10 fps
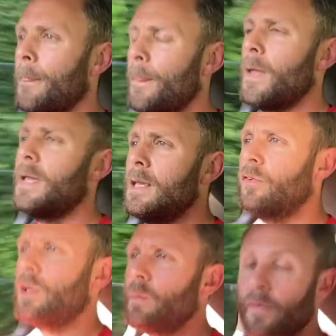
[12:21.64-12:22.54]
He's
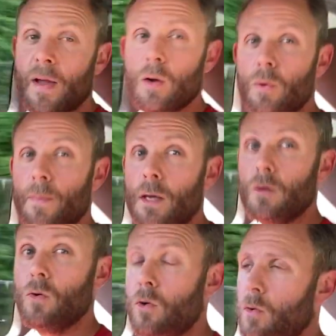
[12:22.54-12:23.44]
going to be there with the
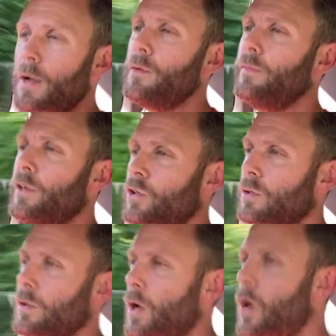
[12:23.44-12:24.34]

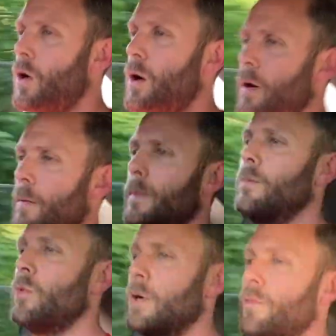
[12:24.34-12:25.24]
Eurovision car.
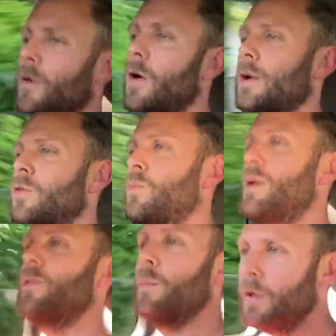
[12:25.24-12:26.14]
One of arguably
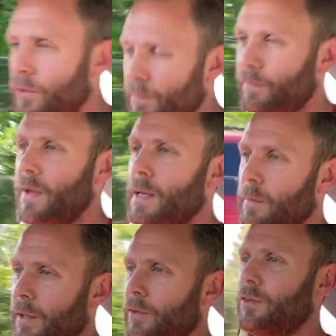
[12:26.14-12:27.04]
the most
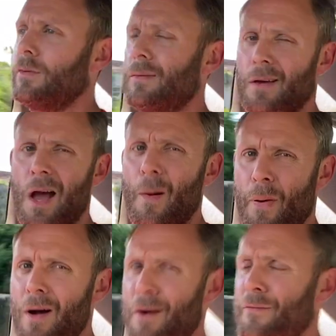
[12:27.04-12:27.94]
famous,
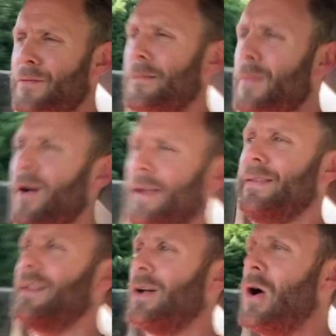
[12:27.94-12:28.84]
apart from mine
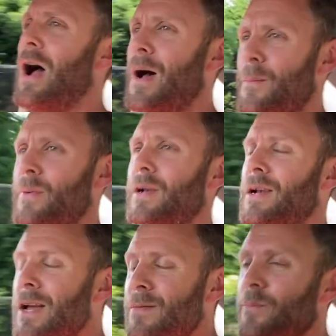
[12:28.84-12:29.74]
that got
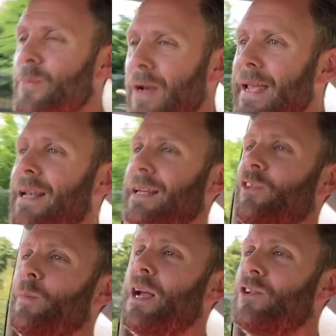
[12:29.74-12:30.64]
completely
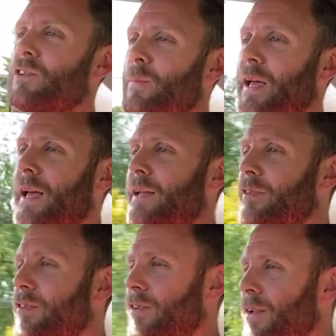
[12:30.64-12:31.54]
smashed to bits,